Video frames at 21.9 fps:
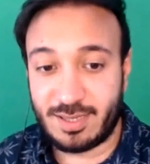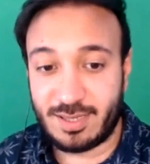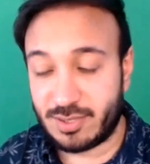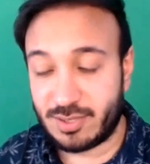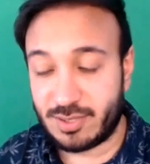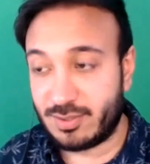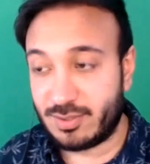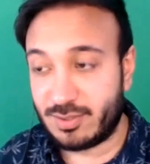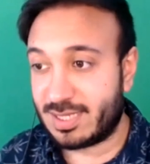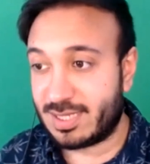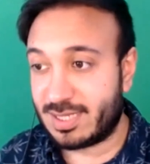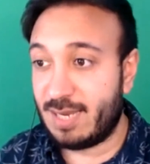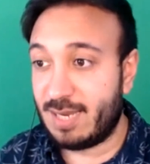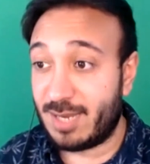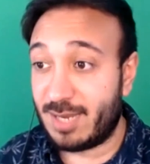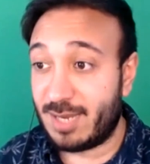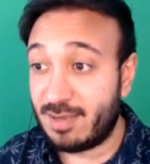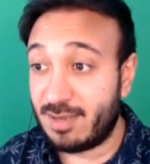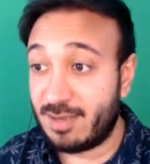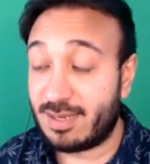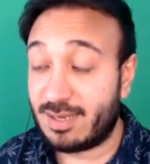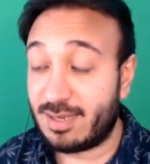thing I do is that I
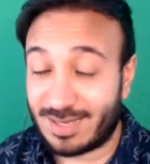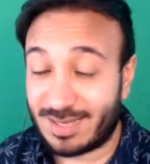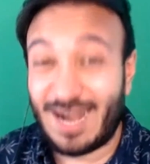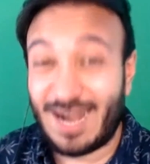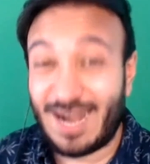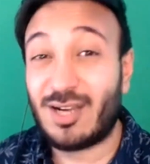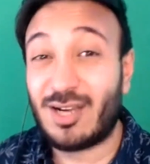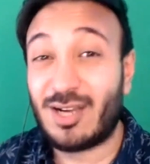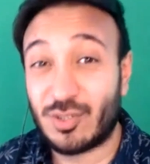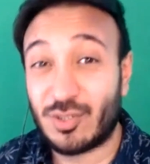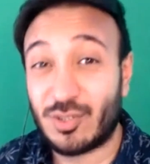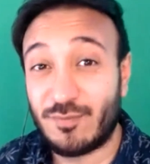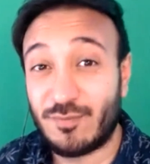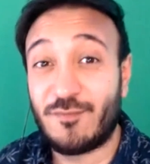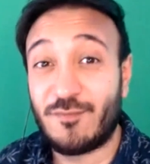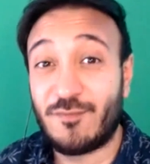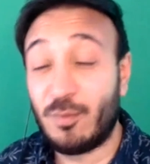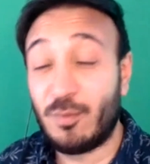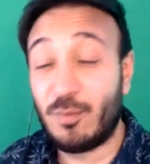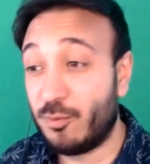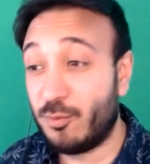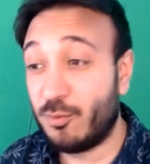play the character of
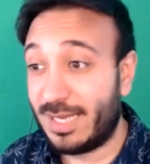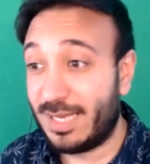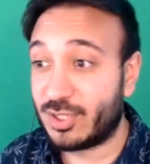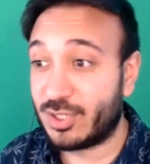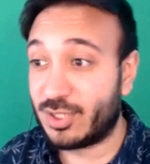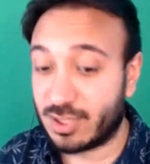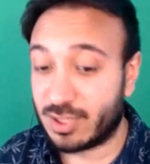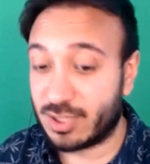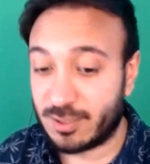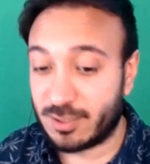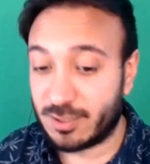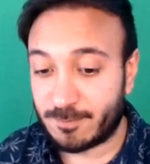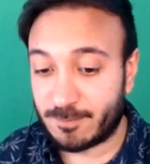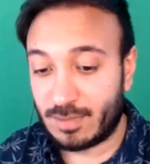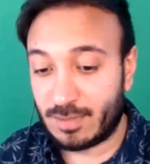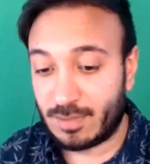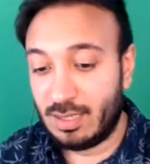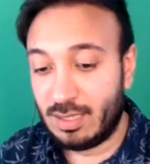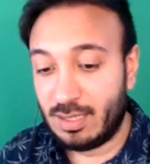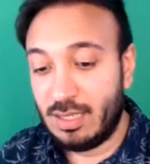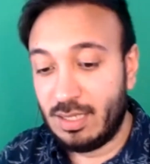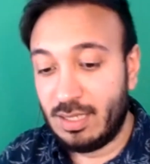a football manager
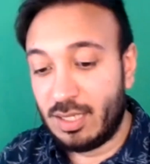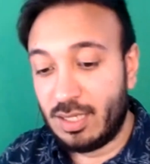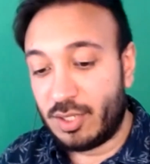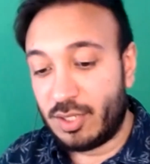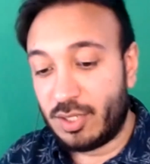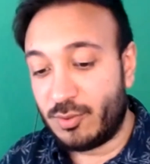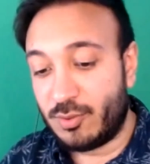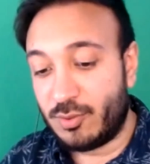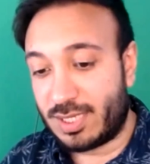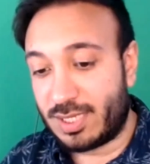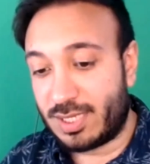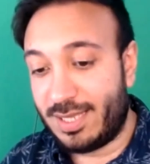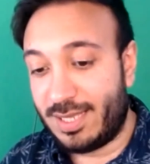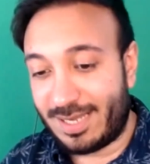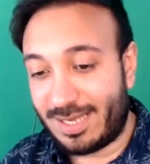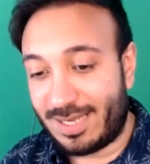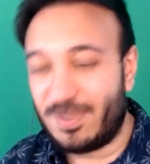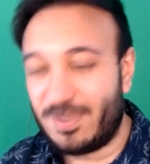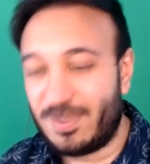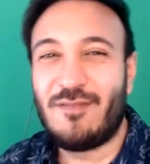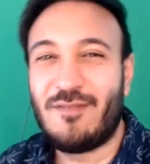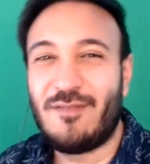who's
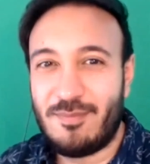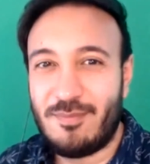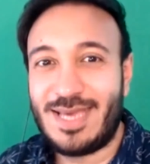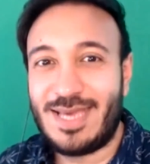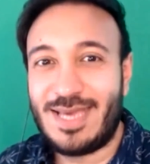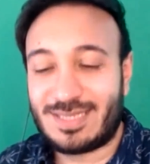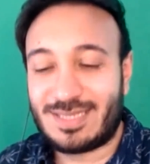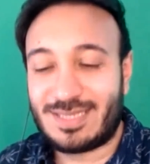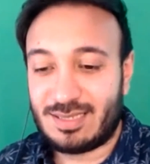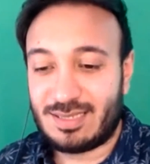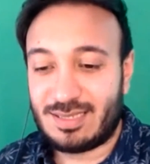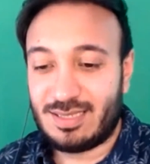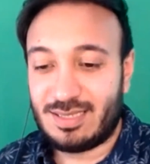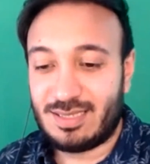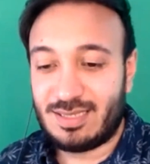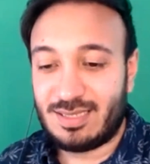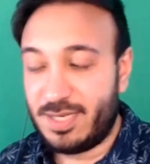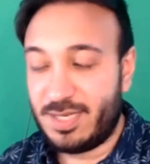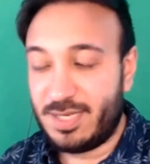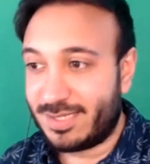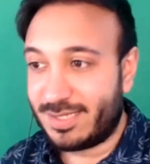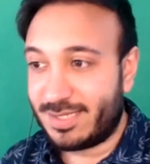like a bit of a mess
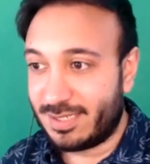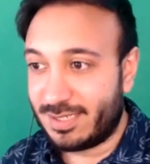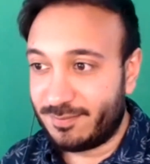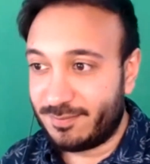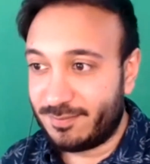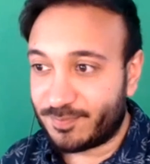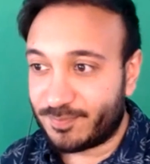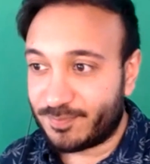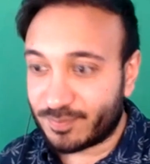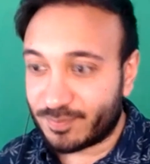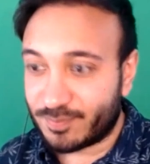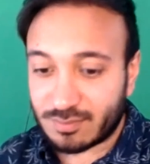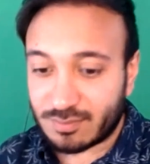as a person.